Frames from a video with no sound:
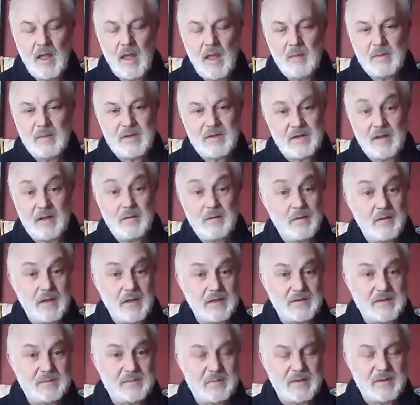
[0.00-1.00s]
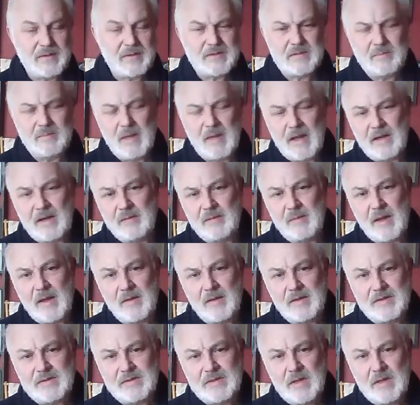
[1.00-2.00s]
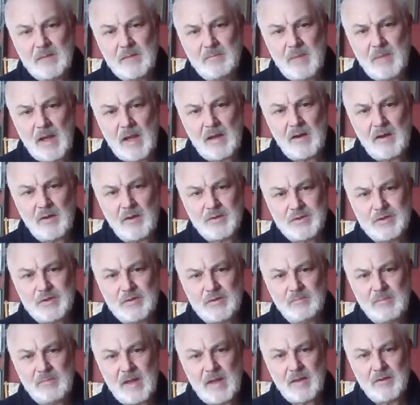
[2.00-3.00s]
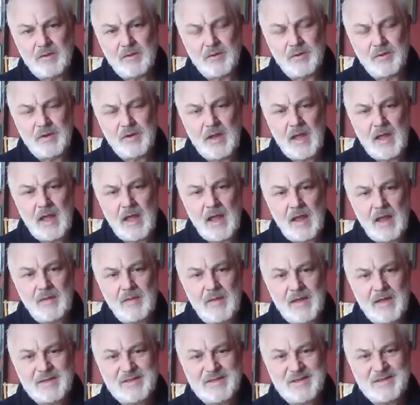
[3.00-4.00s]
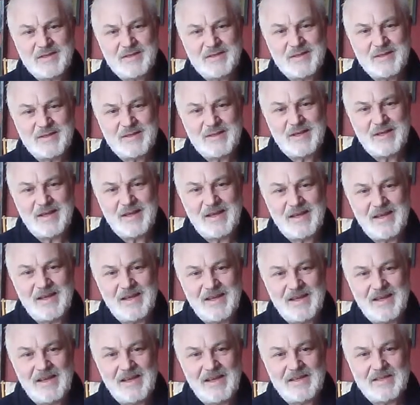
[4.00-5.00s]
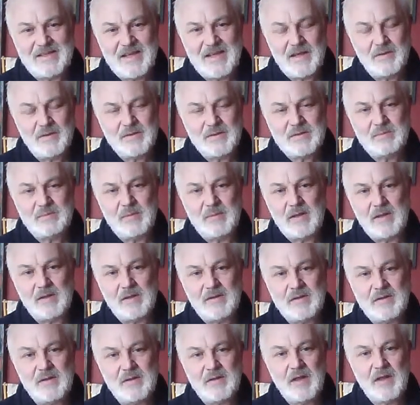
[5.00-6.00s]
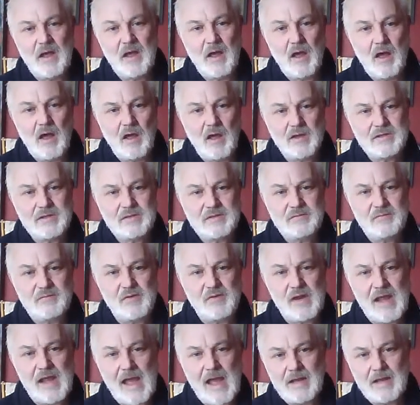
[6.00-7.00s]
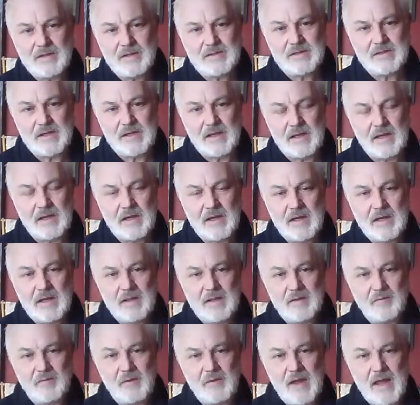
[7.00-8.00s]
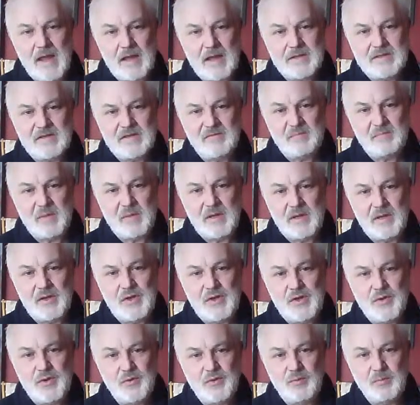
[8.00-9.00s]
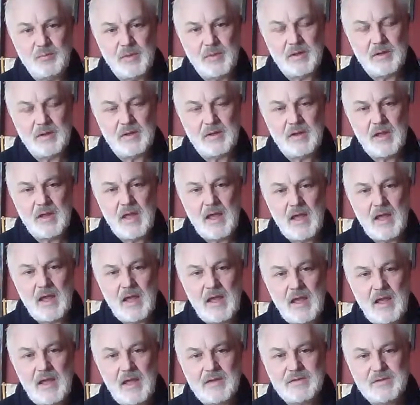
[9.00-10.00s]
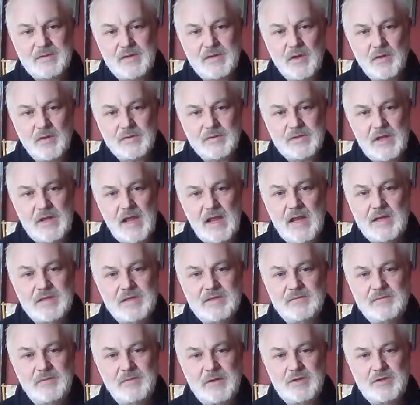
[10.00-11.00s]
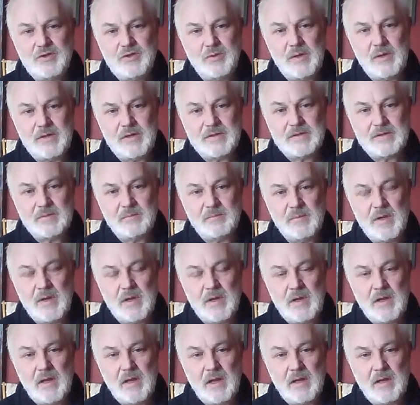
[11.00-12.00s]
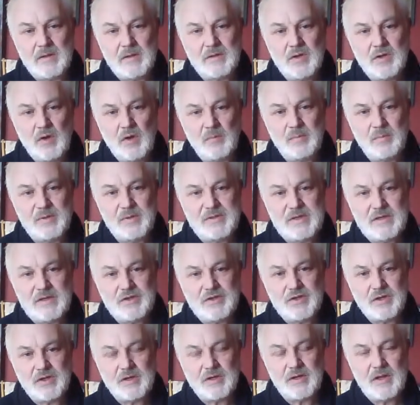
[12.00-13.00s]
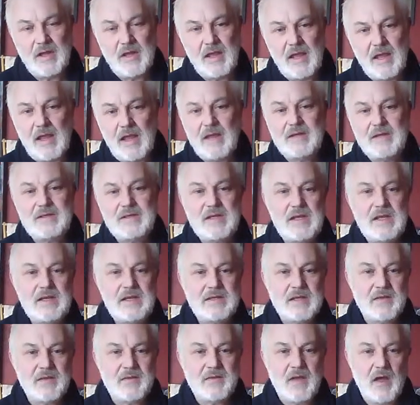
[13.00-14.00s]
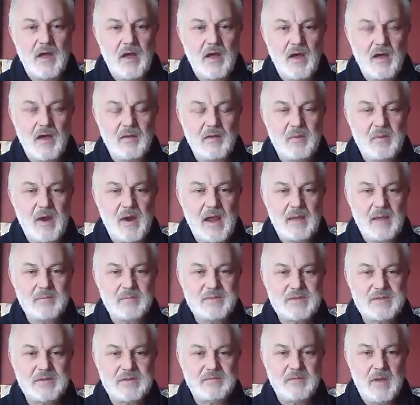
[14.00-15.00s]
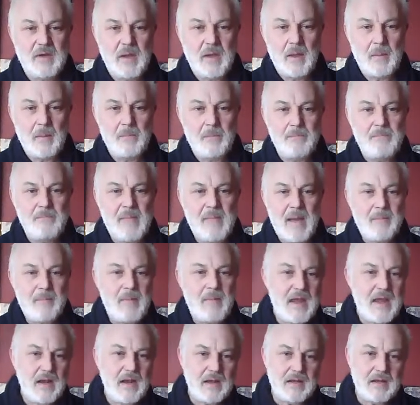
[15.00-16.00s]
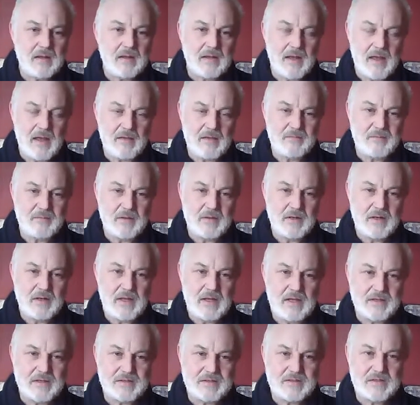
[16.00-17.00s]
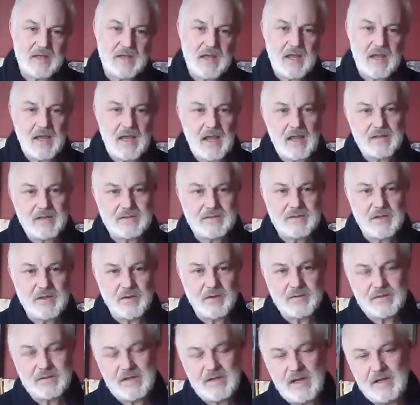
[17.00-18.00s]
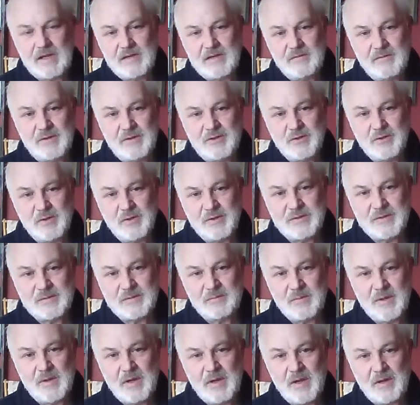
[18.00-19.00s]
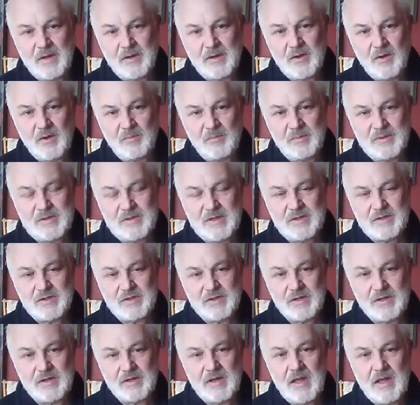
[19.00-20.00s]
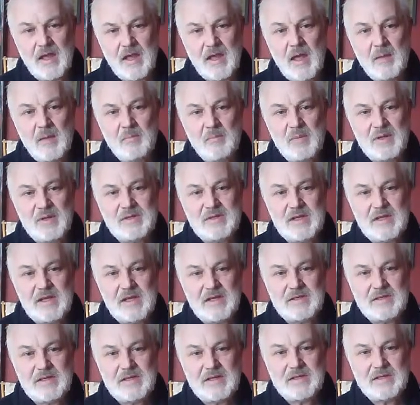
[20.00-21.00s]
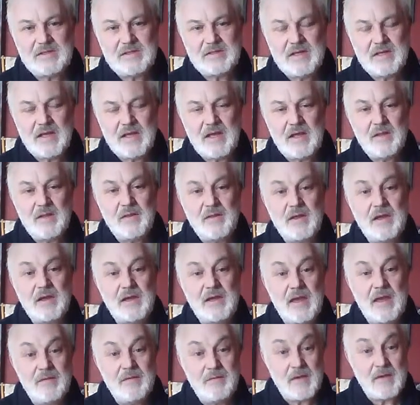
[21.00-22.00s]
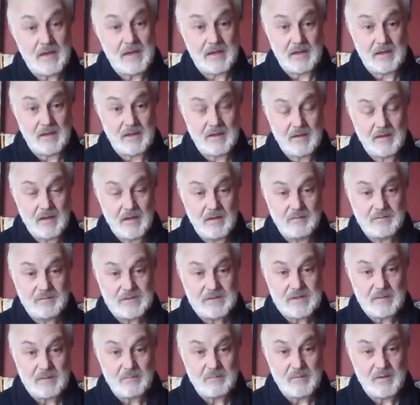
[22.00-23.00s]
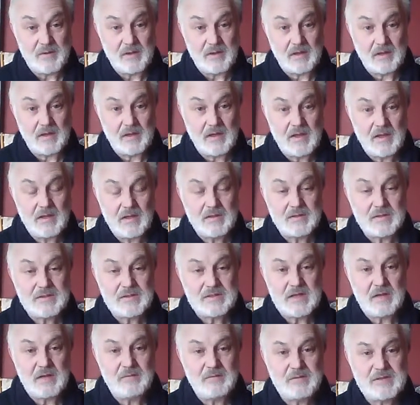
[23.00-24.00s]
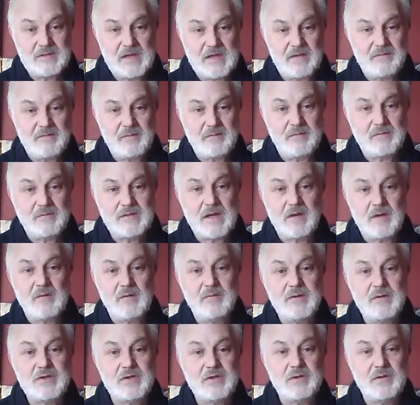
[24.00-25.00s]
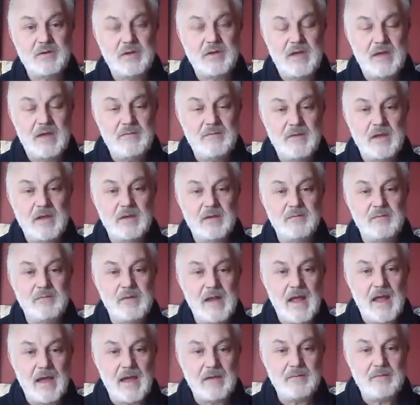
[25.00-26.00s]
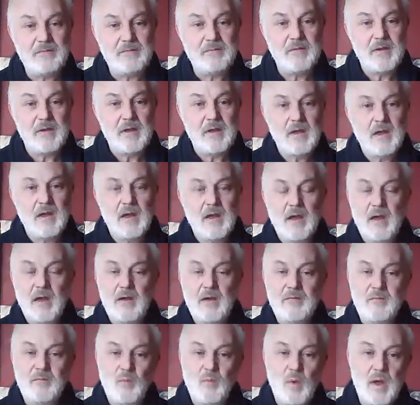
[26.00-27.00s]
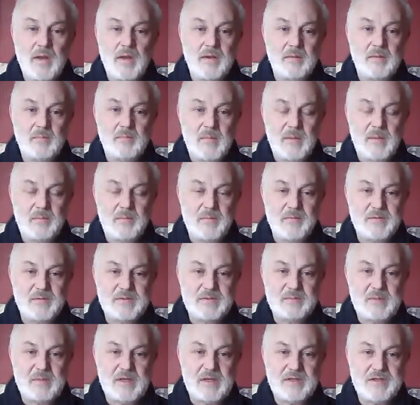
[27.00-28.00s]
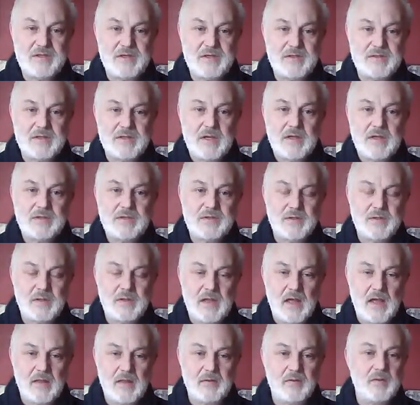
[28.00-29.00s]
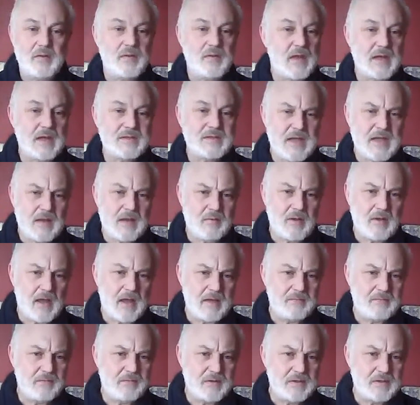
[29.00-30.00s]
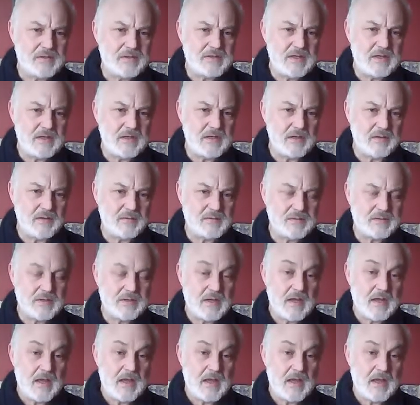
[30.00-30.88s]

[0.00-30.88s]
But another thing springs to mind about this biological motherhood, and that is that it tells me that at the heart of reality, the reality of being human, is not individualism and competition. Indeed, at the heart, perhaps, of mammalian life at least, it's not individualism and competition, but it is the giving of something, the self-sacrificial giving of life of one member of the species to the other, and that's how life continues.